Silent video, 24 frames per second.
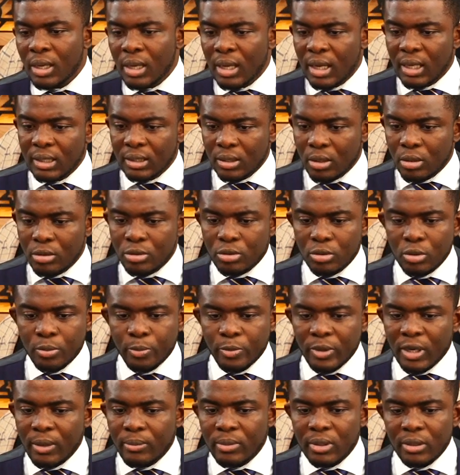and also
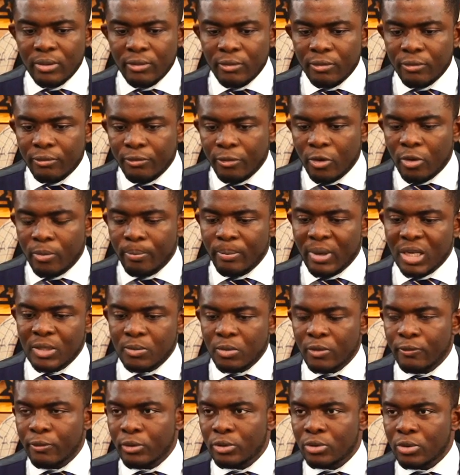probably 4
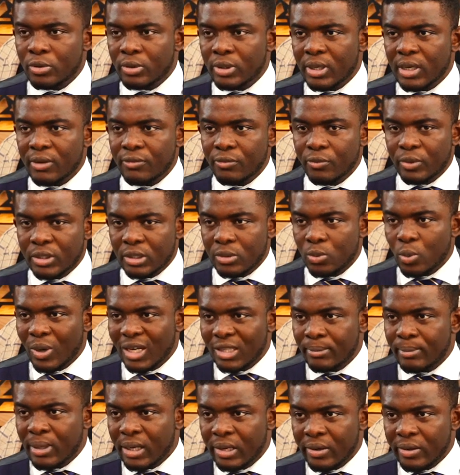passport photographs with
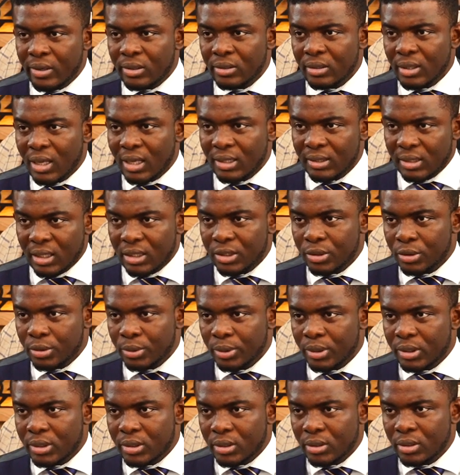white background attached to
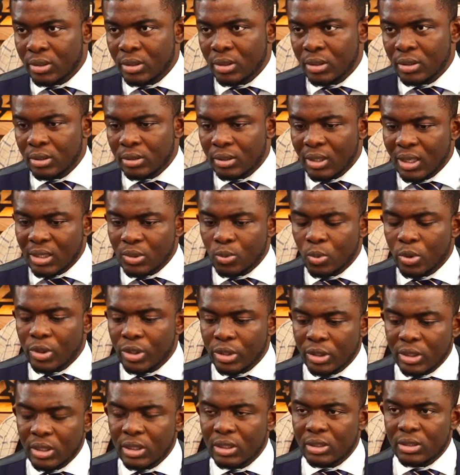it. That's what you
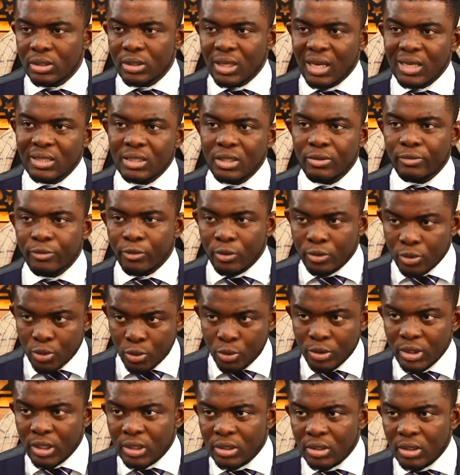need for
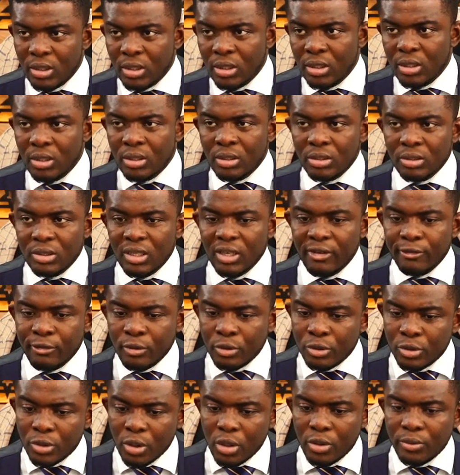student.
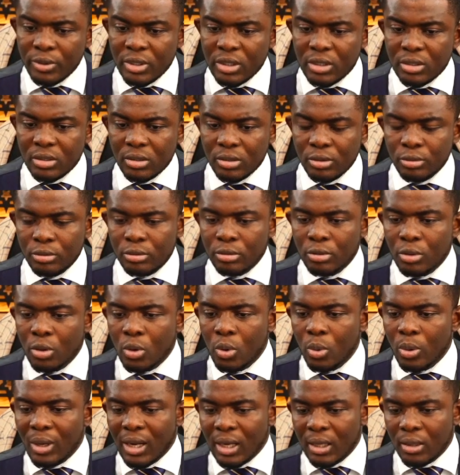Therefore, tourists, you should
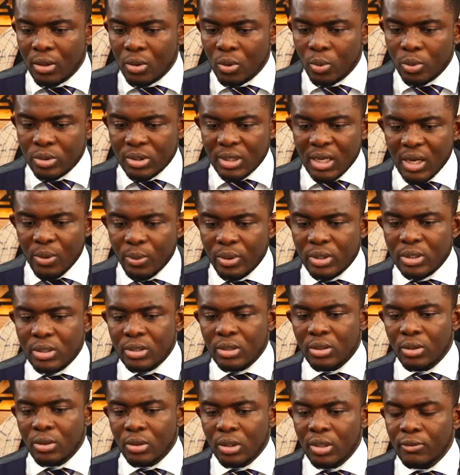go alongside with
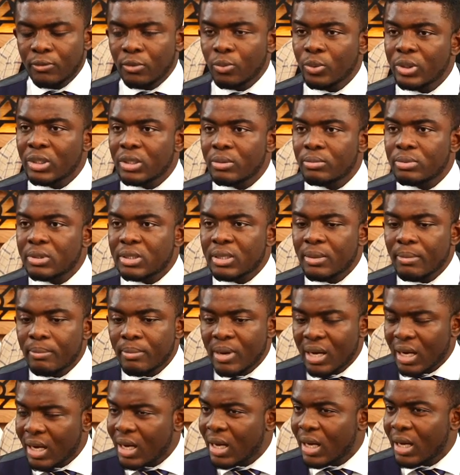even with the same
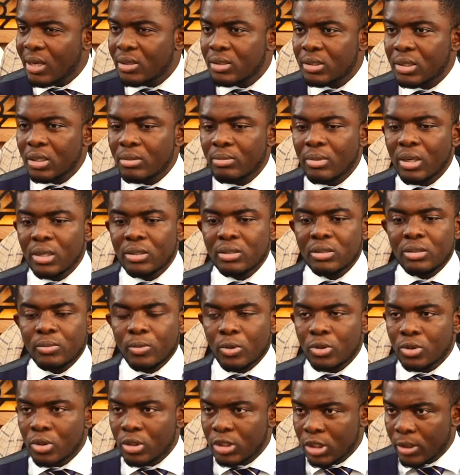bank account statement,
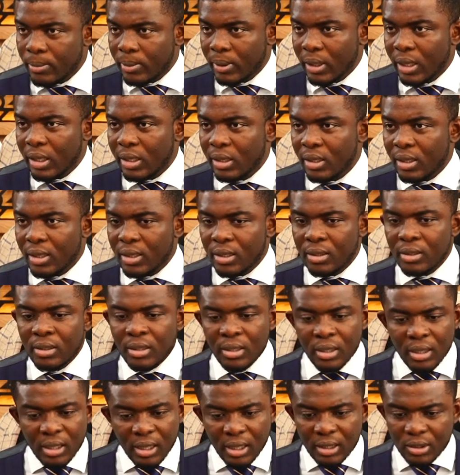sponsorship letter,
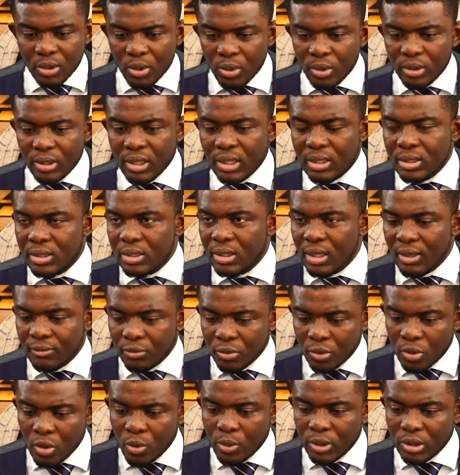and all that. Still have to
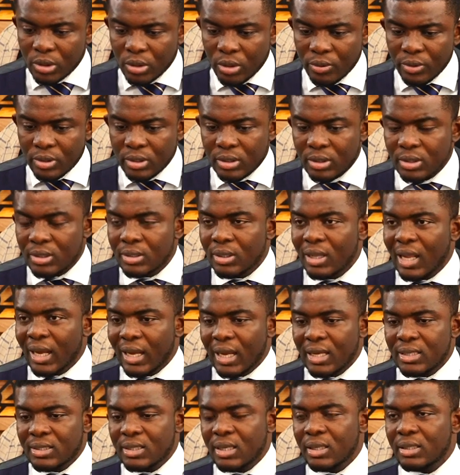go with tourists. Like
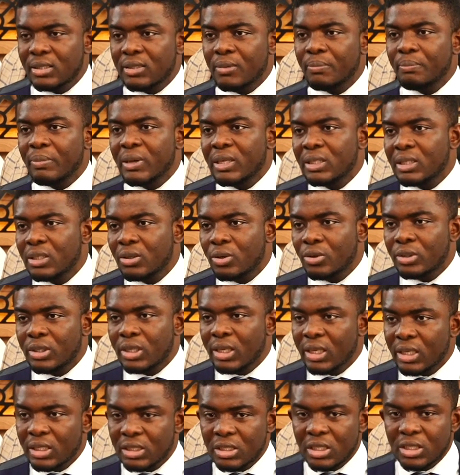I said, depending on the
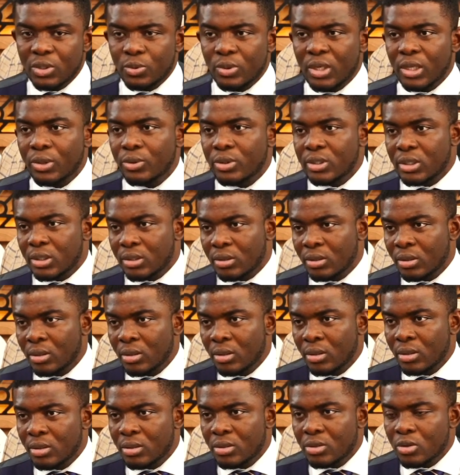agent you are using.
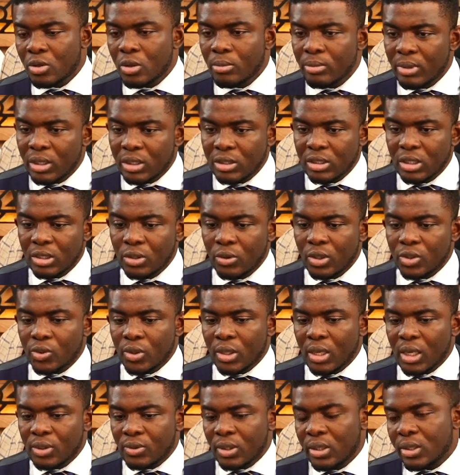Some agents don't
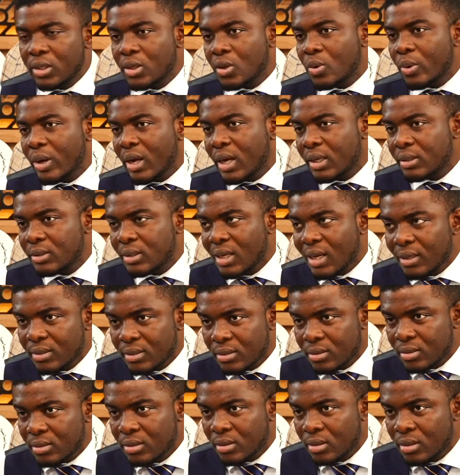actually require that.
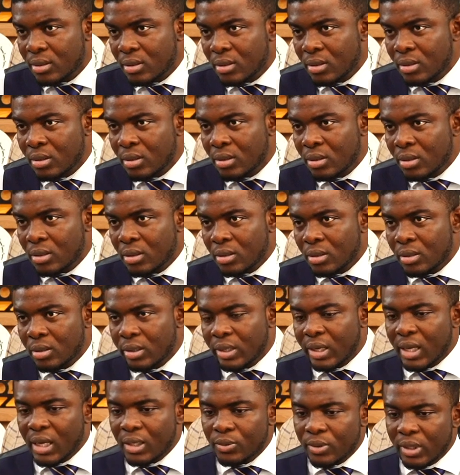
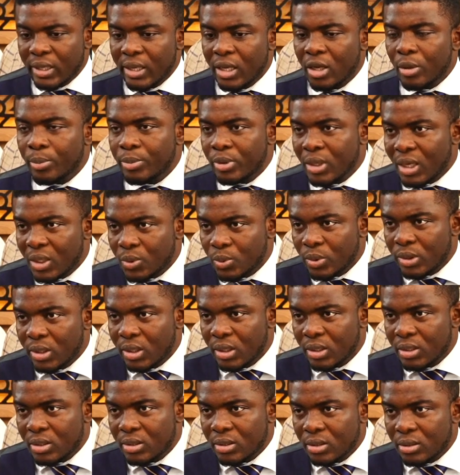They can actually help you out with
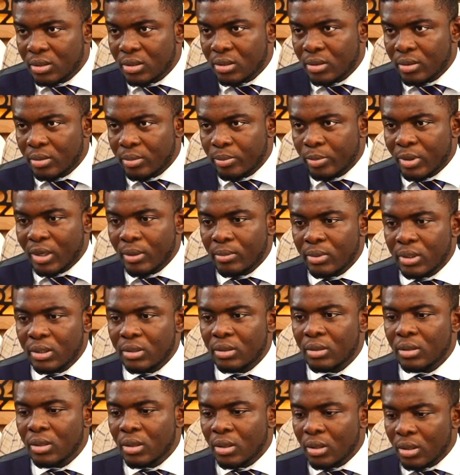it.
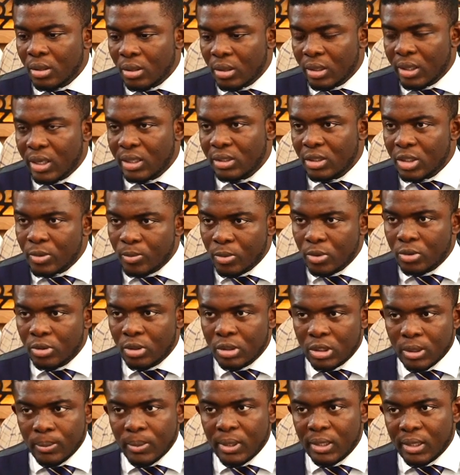Probably get a
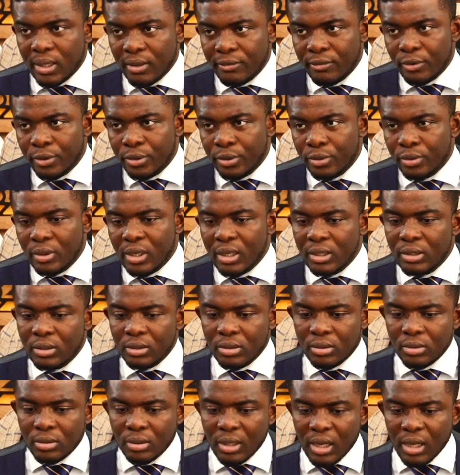sponsorship letter for you, and